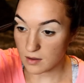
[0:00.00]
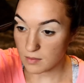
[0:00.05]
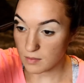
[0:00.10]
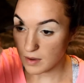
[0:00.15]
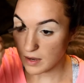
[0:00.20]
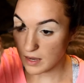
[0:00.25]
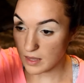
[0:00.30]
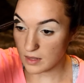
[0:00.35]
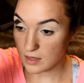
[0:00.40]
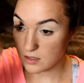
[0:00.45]

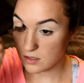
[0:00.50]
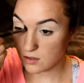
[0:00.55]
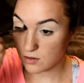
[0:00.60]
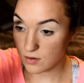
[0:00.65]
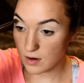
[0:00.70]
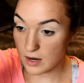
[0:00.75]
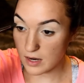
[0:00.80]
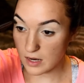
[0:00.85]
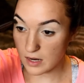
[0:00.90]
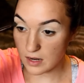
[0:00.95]
making this
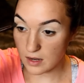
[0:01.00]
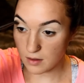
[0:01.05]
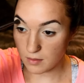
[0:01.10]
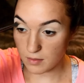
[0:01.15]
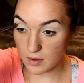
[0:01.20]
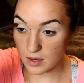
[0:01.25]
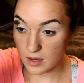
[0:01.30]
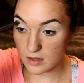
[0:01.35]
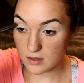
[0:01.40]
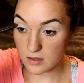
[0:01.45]
gradient
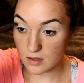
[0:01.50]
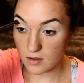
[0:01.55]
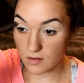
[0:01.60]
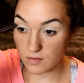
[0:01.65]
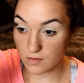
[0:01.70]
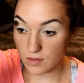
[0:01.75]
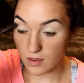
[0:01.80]
because of